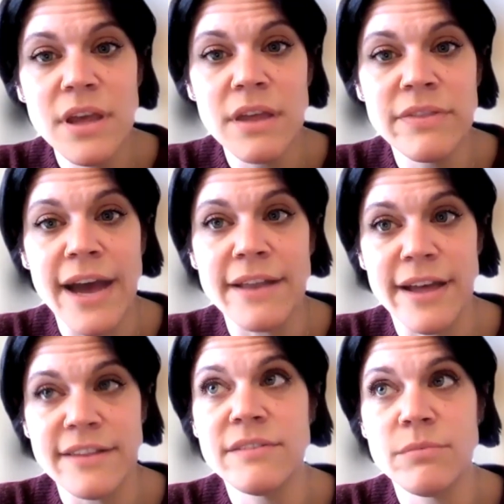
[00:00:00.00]

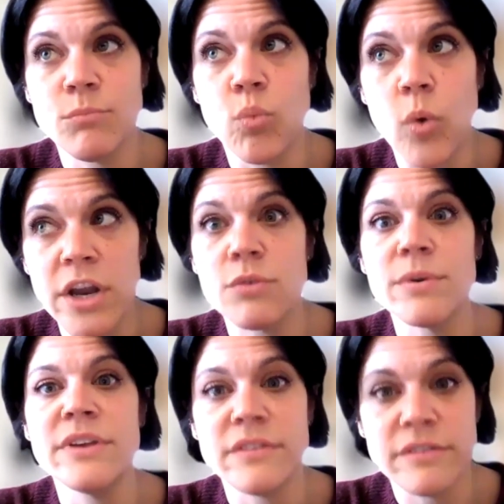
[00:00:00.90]
That's one of the
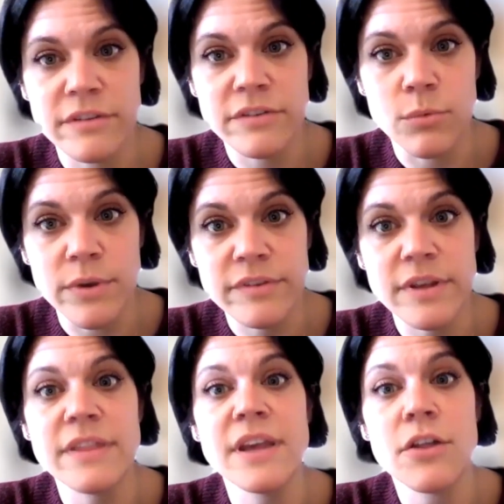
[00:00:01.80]
reasons it's so
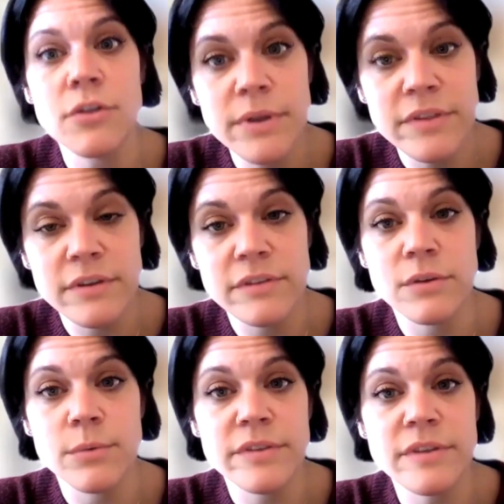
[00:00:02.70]
risky. The other reason it's
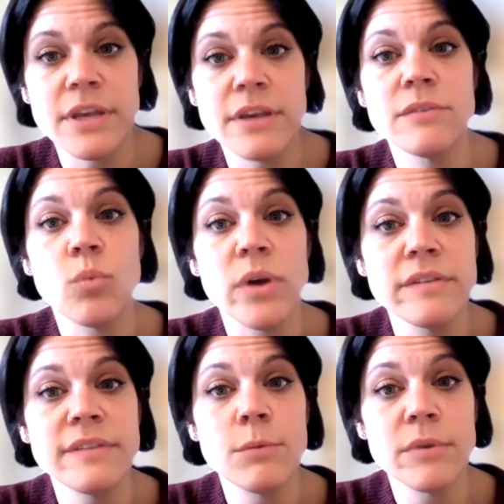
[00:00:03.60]
so risky is
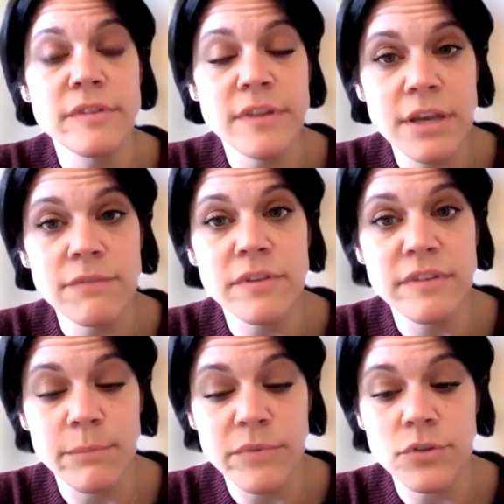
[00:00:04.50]
once they receive the
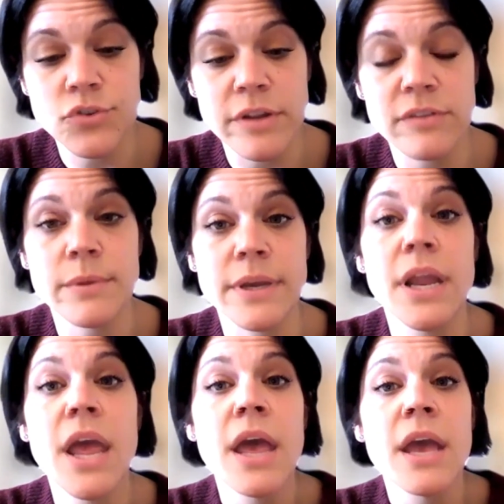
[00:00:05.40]
stem cell
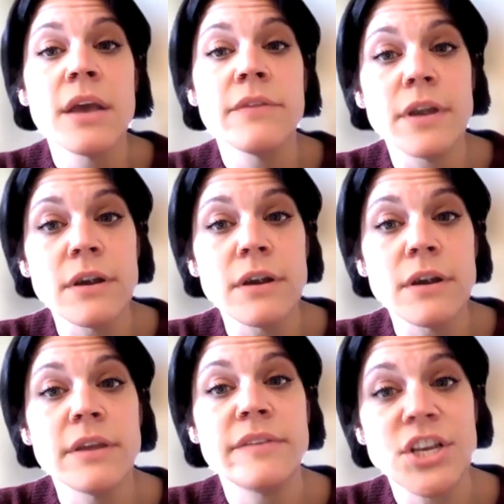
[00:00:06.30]
transplant, there
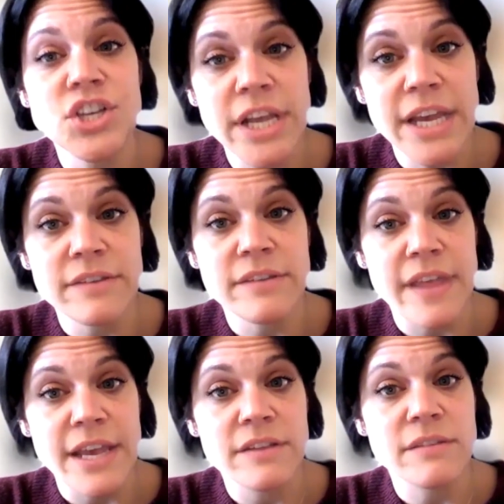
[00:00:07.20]
is a chance that
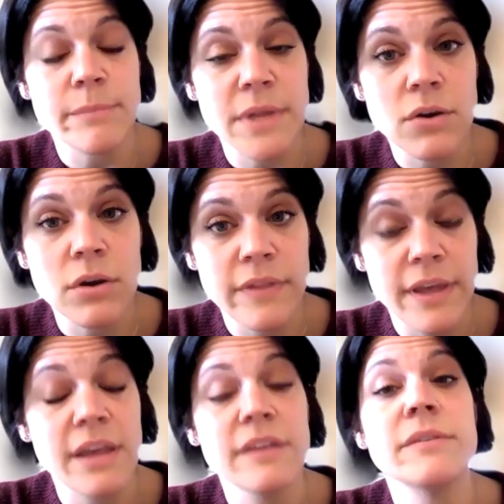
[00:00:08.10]
they
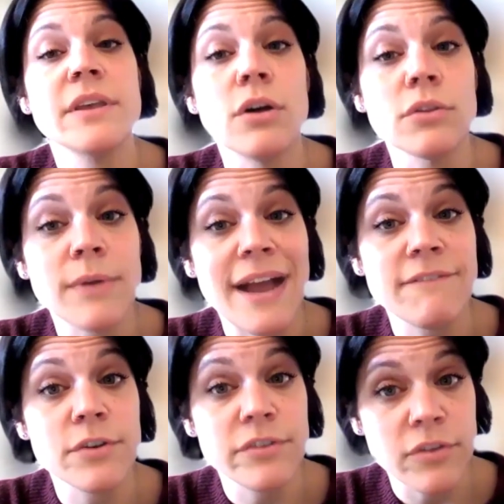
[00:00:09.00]
can get something called graft
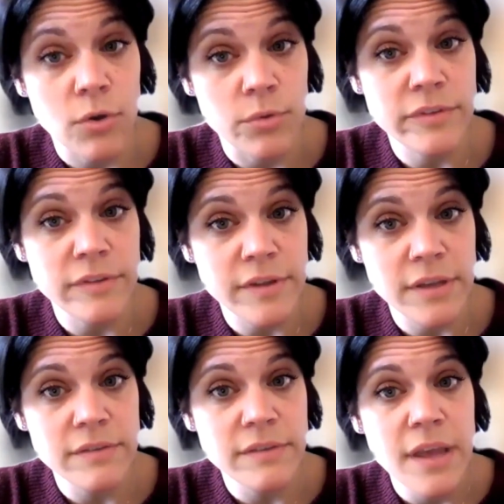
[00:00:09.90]
versus host
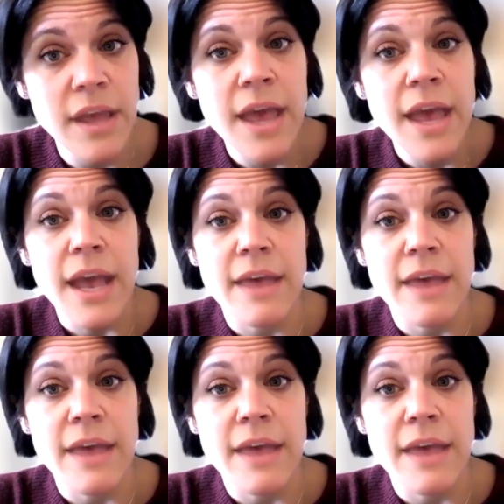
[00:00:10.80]
disease. And